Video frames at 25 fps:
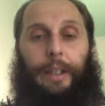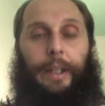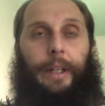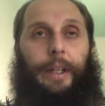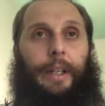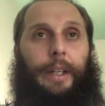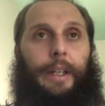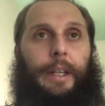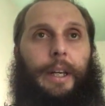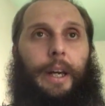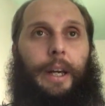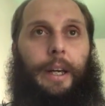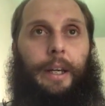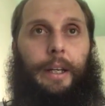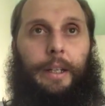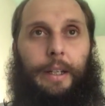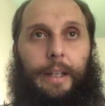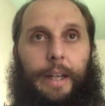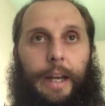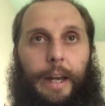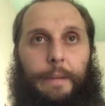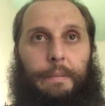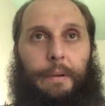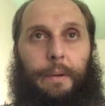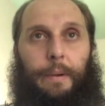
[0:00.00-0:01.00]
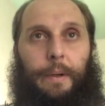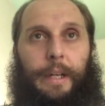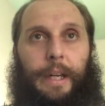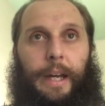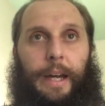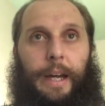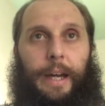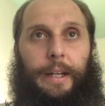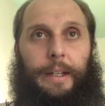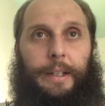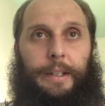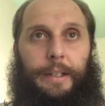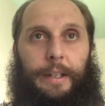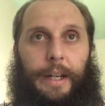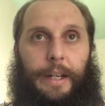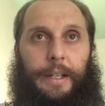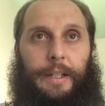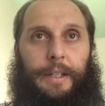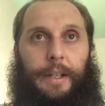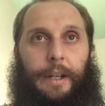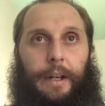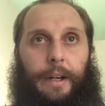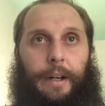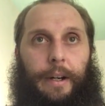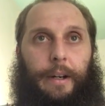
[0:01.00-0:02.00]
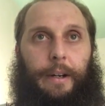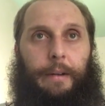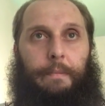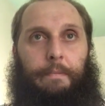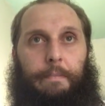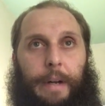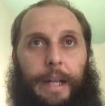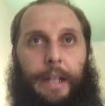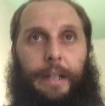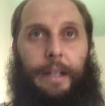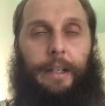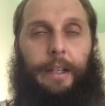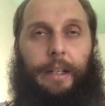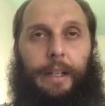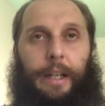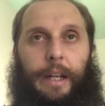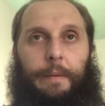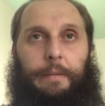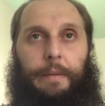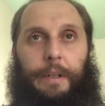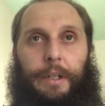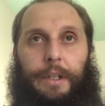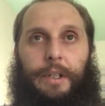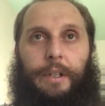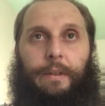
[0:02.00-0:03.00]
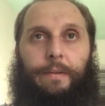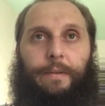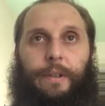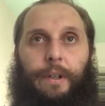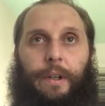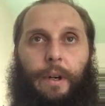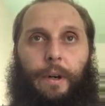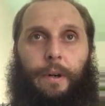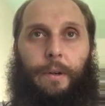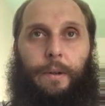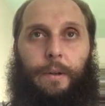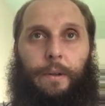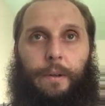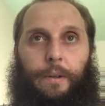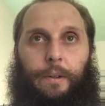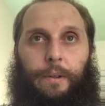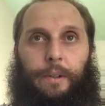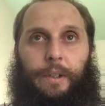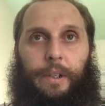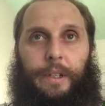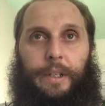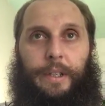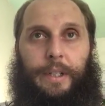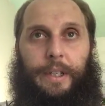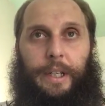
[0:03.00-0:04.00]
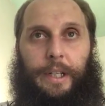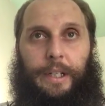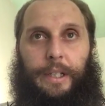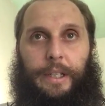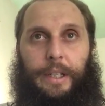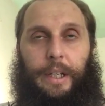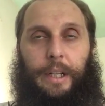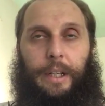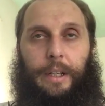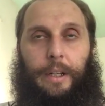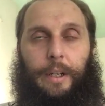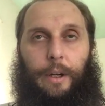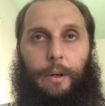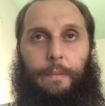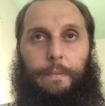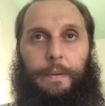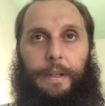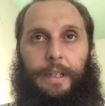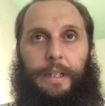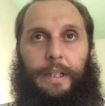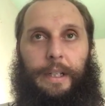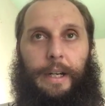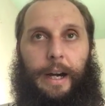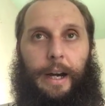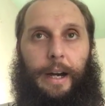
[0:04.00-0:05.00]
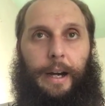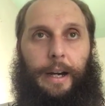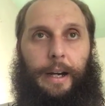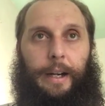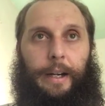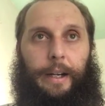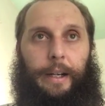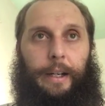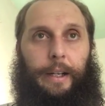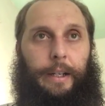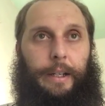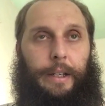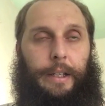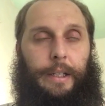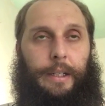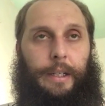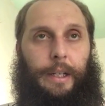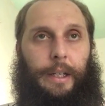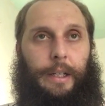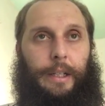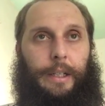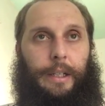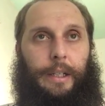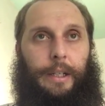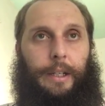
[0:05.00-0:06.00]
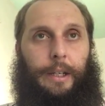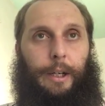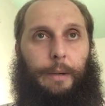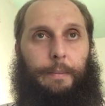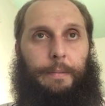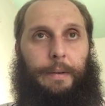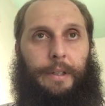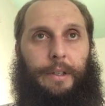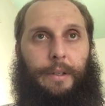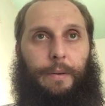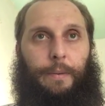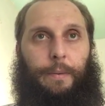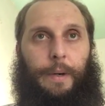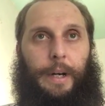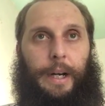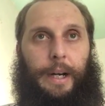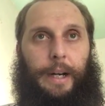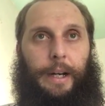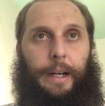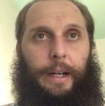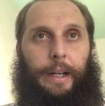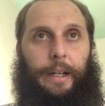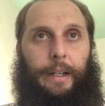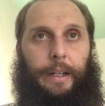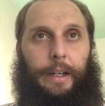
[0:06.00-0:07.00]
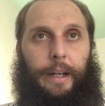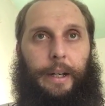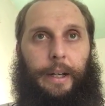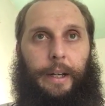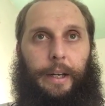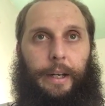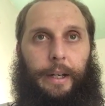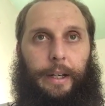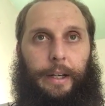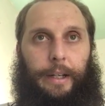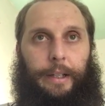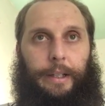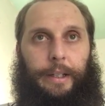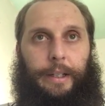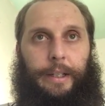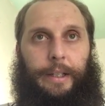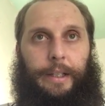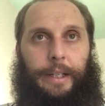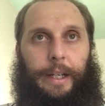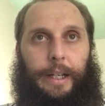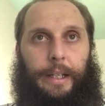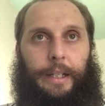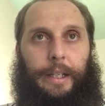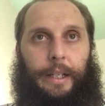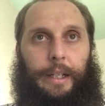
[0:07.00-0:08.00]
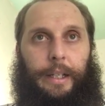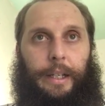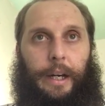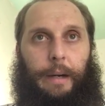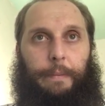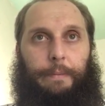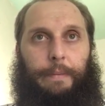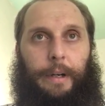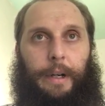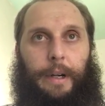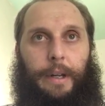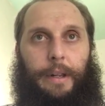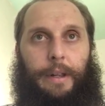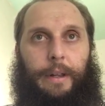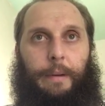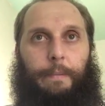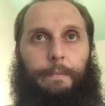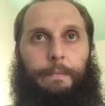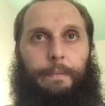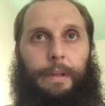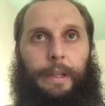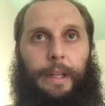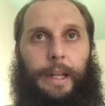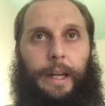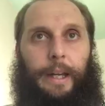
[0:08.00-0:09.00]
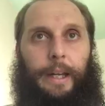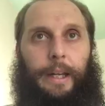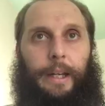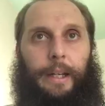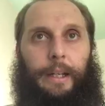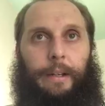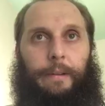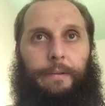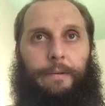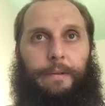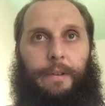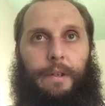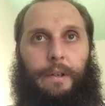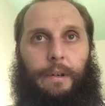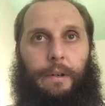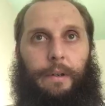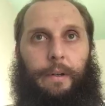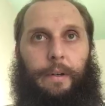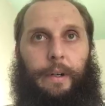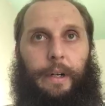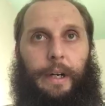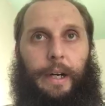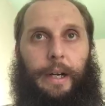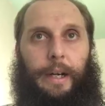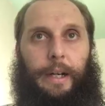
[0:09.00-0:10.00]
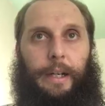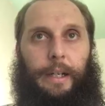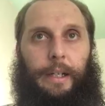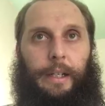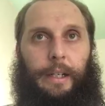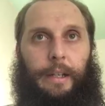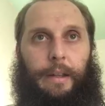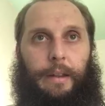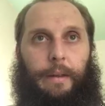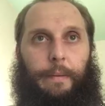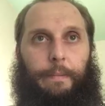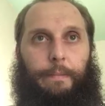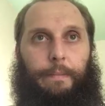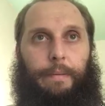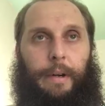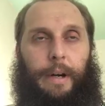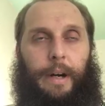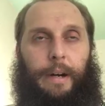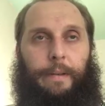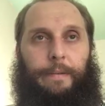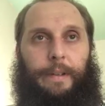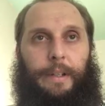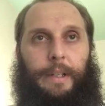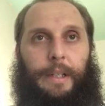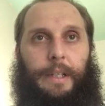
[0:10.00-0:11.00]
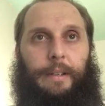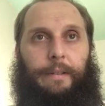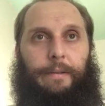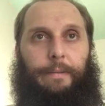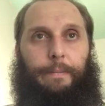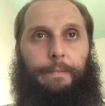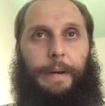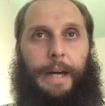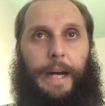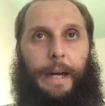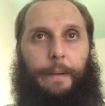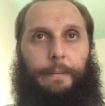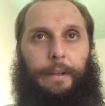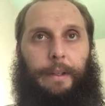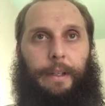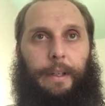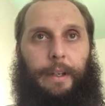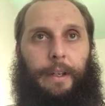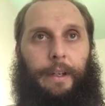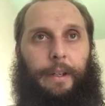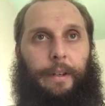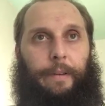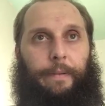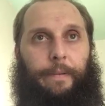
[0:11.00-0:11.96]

King Nebuchadnezzar made an image of gold, 60 cubits high and 6 cubits wide, and set it up on the plain of Dura in the province of Babylon.